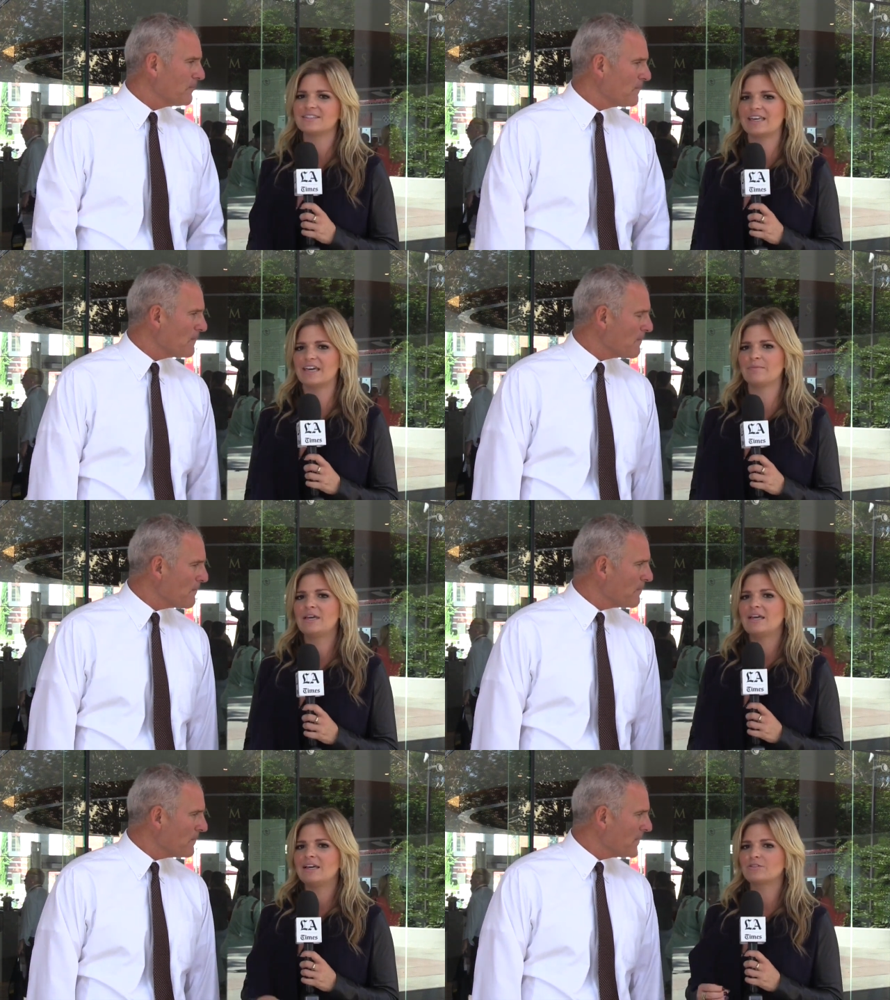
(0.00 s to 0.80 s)
Speaker 1: this game
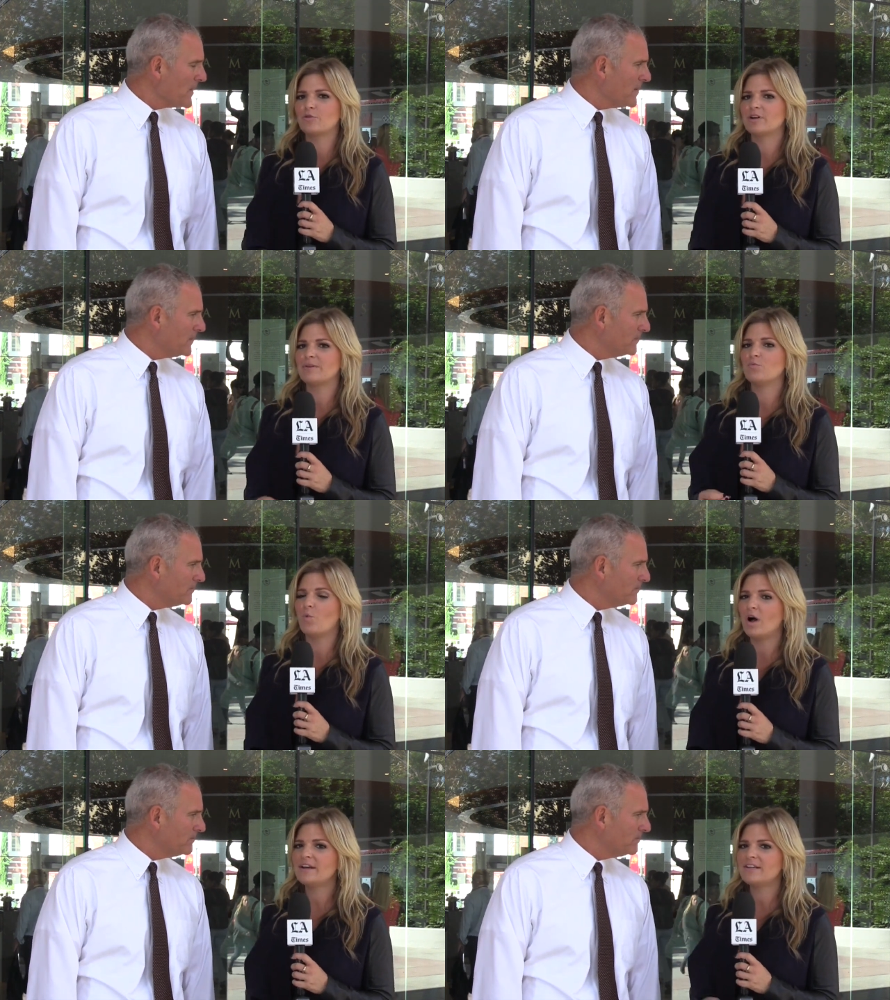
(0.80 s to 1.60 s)
is going to be
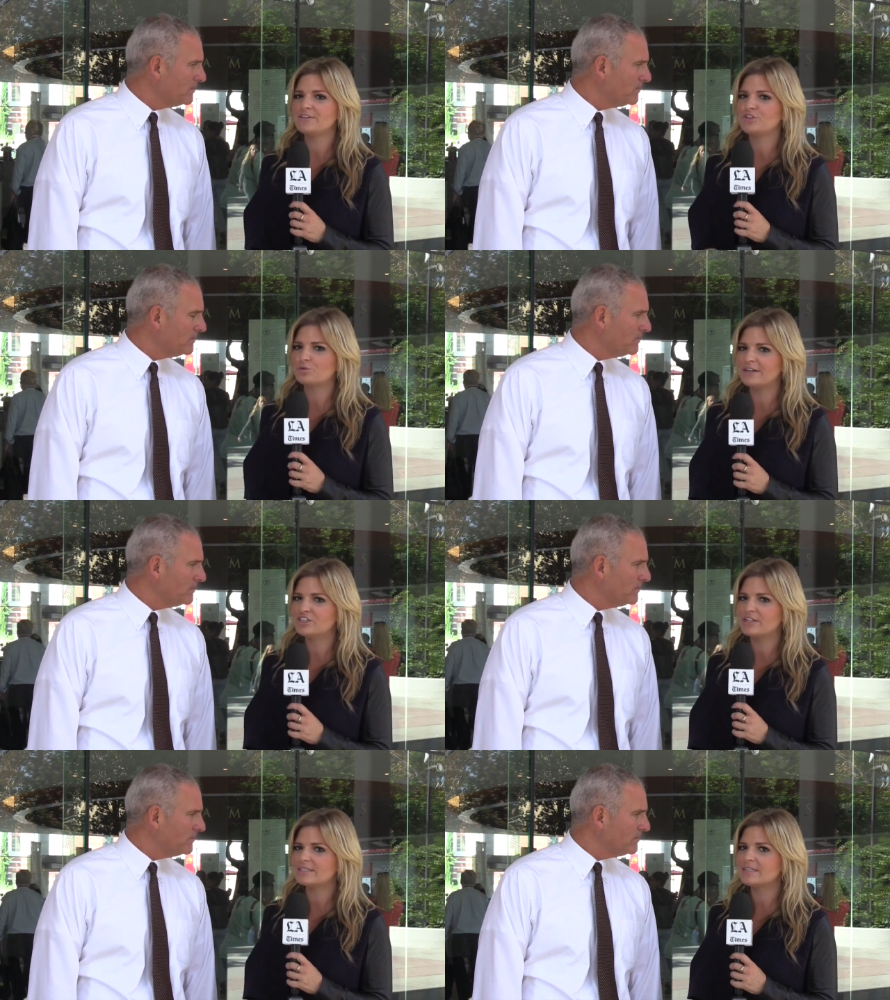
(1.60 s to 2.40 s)
won in the
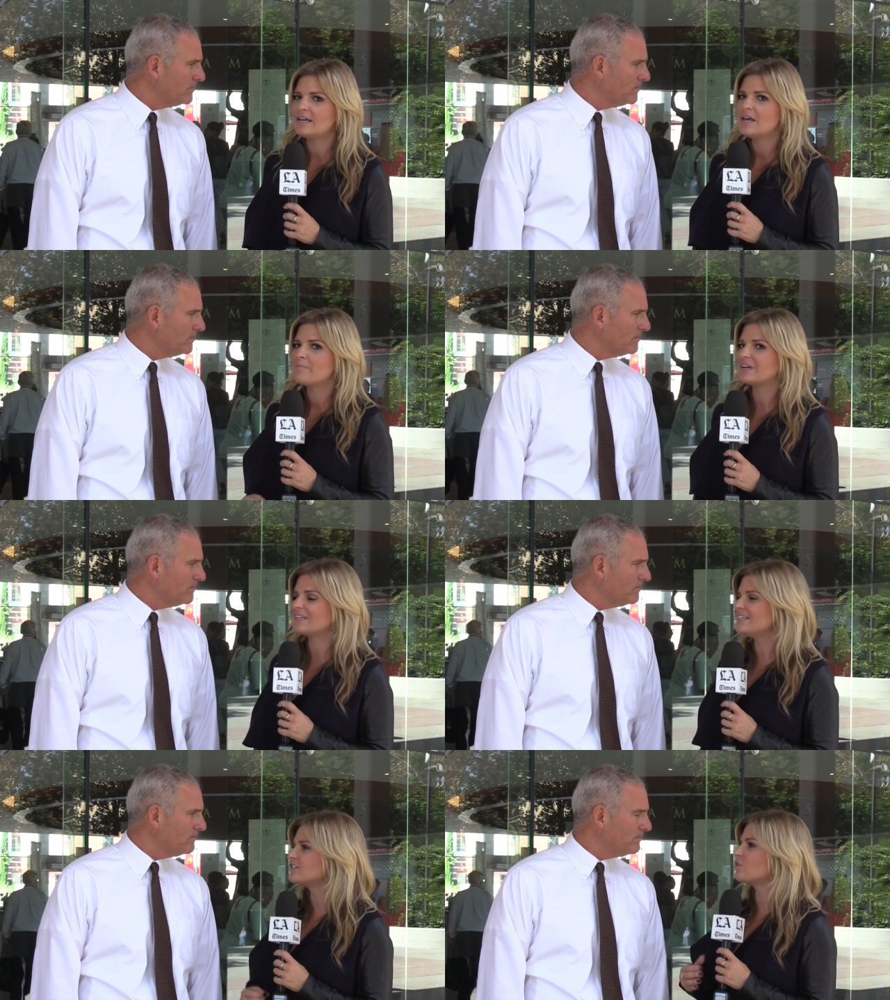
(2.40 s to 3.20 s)
trenches, but
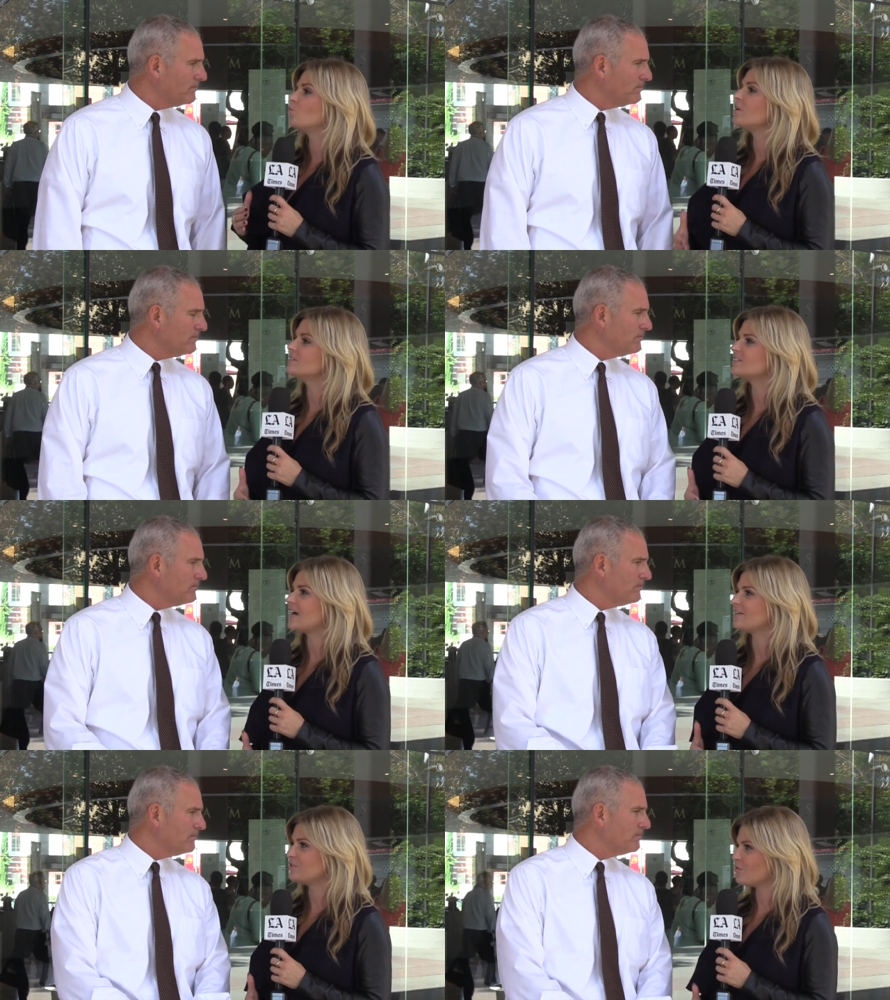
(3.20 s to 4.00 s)
at least on one side
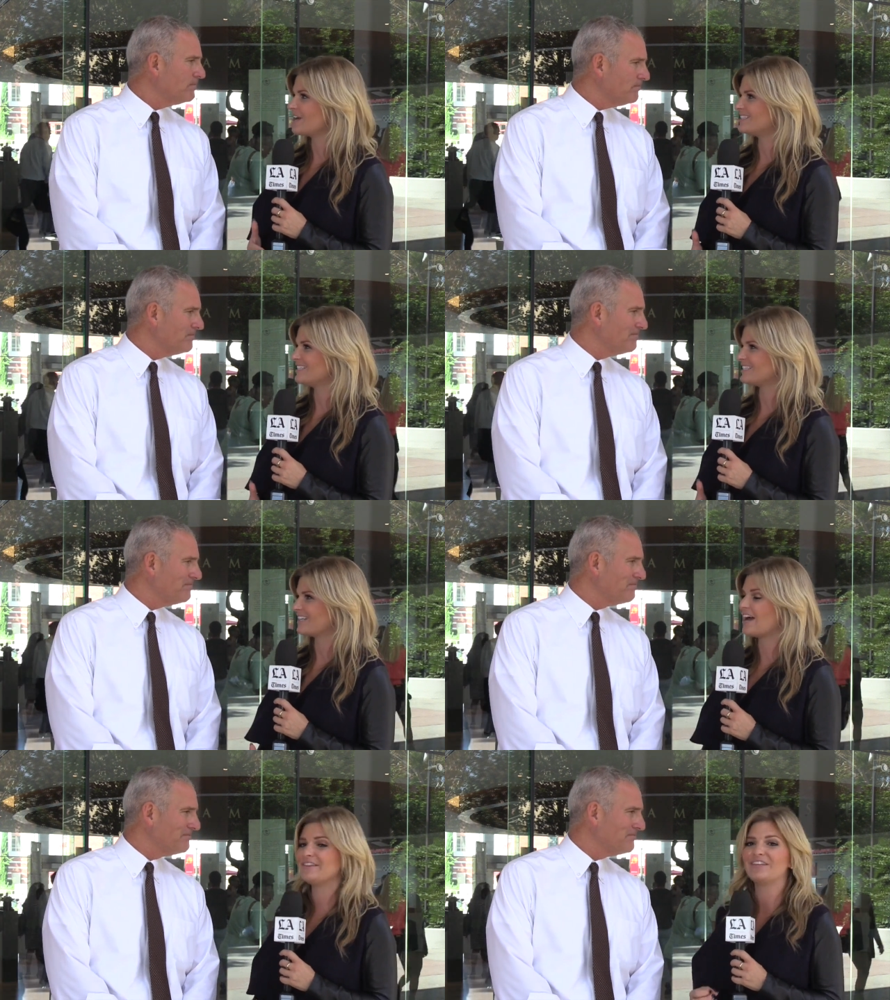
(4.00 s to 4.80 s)
side of USC's
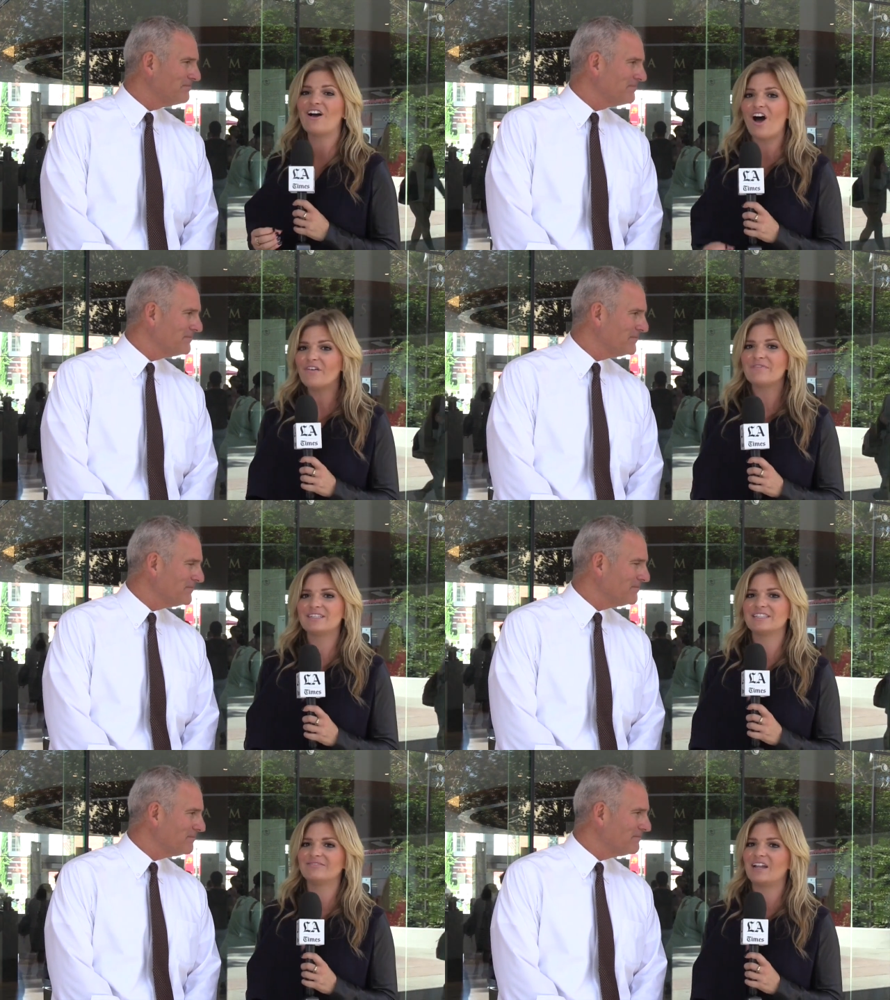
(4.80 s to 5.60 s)
line, the
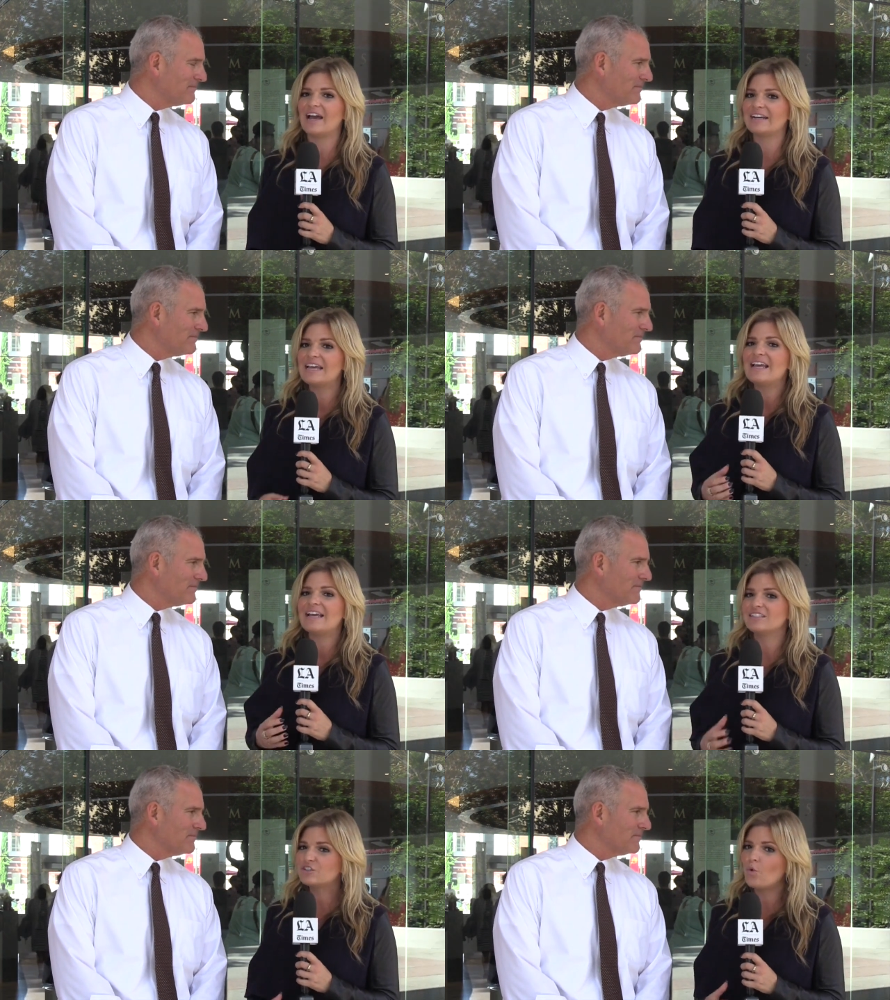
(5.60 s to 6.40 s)
offensive line,
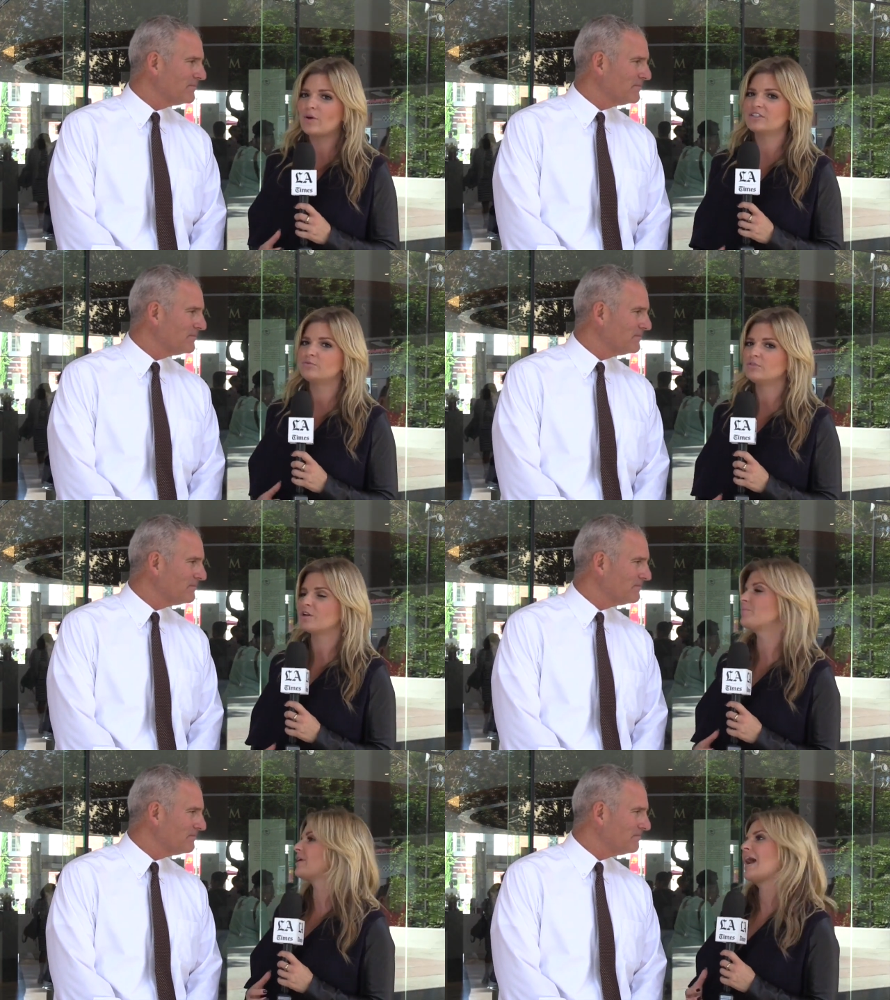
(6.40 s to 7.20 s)
it's going to
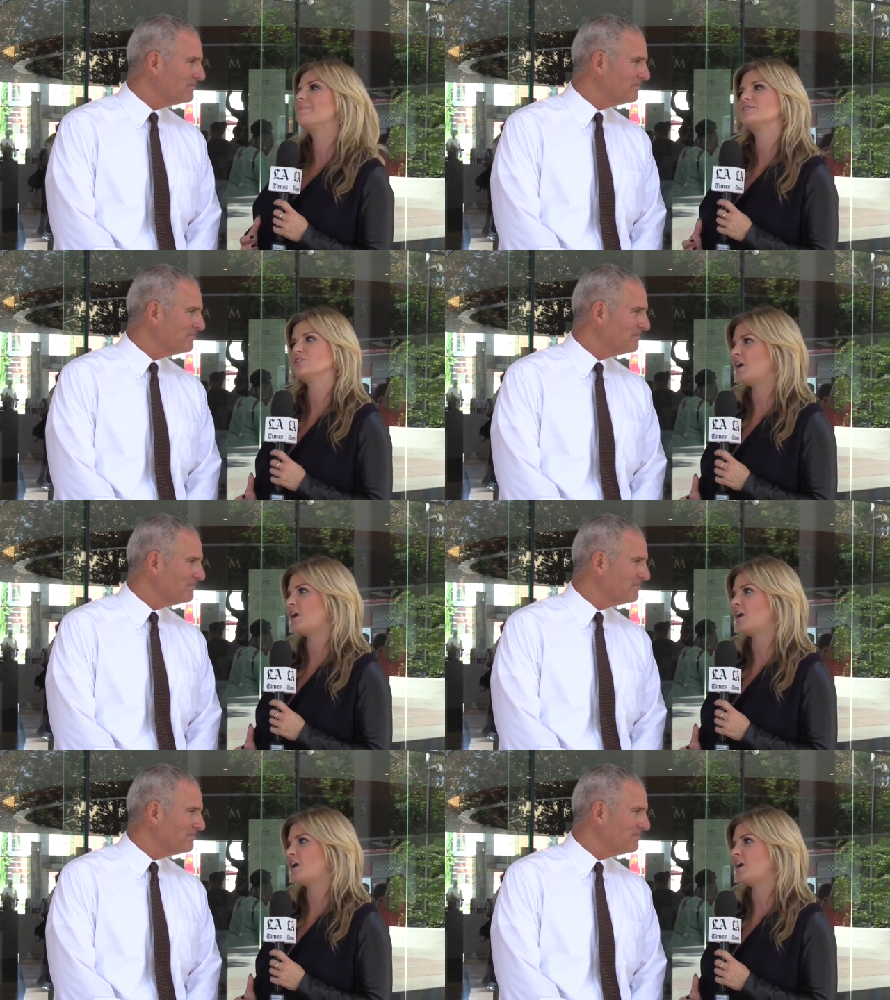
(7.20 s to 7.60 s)
look perhaps a